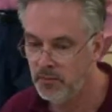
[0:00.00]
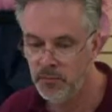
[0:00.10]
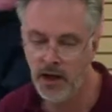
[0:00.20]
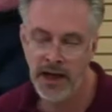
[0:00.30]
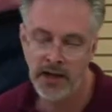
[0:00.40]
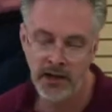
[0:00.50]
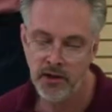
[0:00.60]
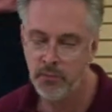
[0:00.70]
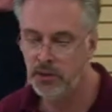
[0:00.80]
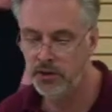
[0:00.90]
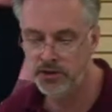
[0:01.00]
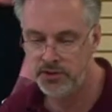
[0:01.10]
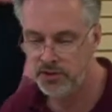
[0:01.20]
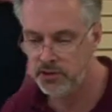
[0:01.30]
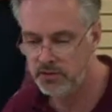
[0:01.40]
But I'd airbrush
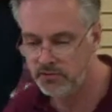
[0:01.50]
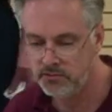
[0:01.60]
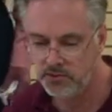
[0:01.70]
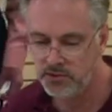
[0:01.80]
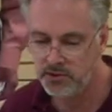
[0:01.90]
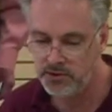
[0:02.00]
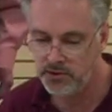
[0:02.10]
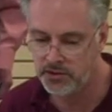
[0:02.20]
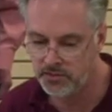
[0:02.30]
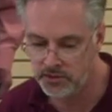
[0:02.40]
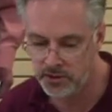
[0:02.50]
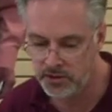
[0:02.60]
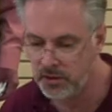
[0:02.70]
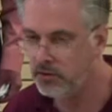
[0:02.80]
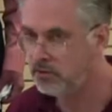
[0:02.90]
just the
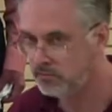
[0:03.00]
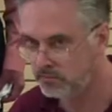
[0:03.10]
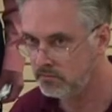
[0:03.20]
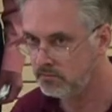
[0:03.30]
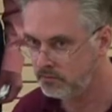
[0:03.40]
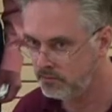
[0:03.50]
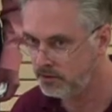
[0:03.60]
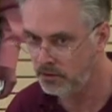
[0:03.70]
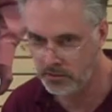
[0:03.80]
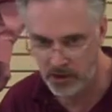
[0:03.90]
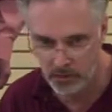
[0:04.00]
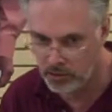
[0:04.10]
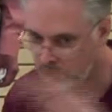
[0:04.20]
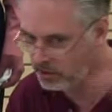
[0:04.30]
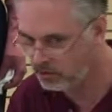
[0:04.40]
dirt, you know,
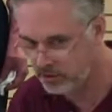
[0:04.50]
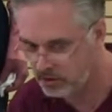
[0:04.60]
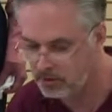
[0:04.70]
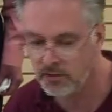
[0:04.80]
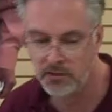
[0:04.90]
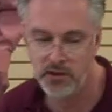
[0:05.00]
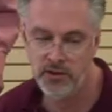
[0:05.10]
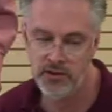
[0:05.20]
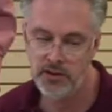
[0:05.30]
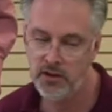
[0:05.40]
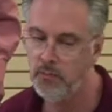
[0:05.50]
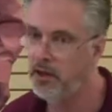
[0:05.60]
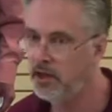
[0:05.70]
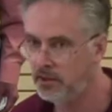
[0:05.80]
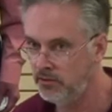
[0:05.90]
airbrush everything dirt color, and then come
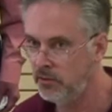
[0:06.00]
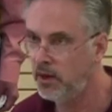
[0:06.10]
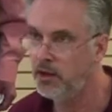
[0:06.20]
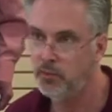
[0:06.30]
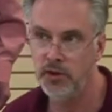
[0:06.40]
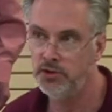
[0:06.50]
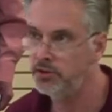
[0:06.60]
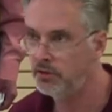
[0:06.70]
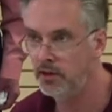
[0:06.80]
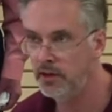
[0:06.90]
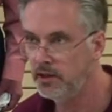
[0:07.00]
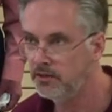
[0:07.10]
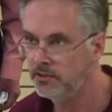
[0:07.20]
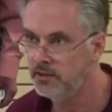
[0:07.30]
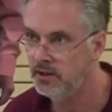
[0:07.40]
back and dry brush the
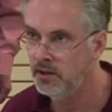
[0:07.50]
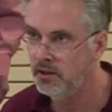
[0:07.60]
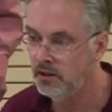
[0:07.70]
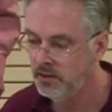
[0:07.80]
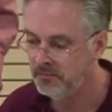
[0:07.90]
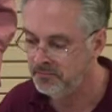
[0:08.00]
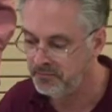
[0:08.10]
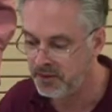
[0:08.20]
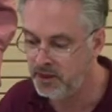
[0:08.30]
grass. If